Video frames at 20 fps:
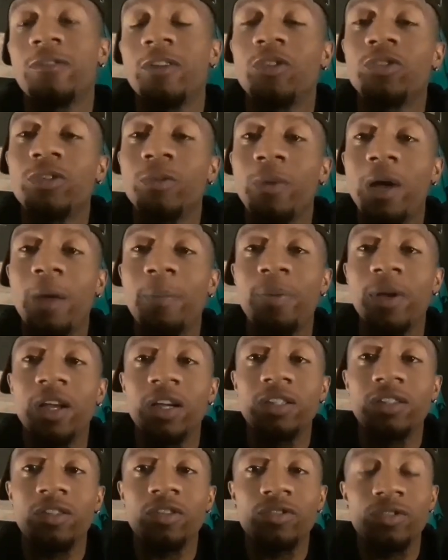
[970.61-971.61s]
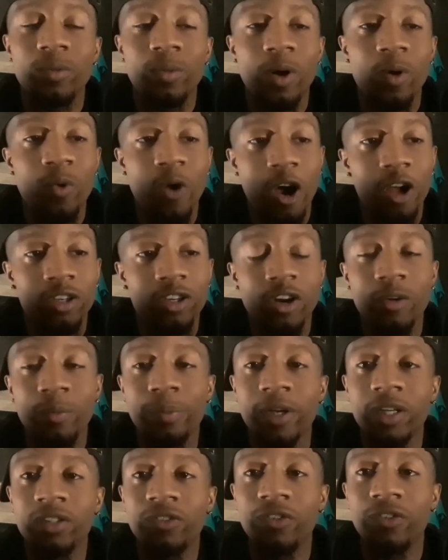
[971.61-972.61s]
Those are my picks. Those are my
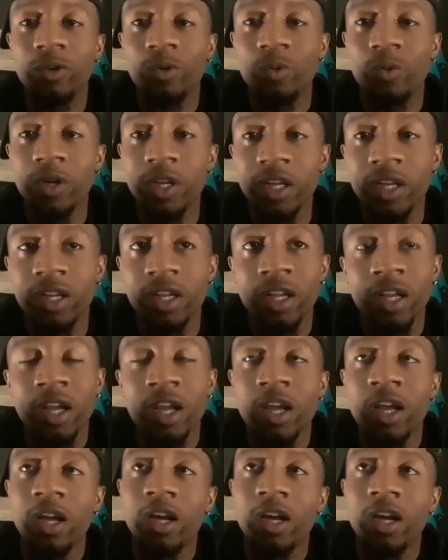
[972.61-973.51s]
wildcard picks for the week.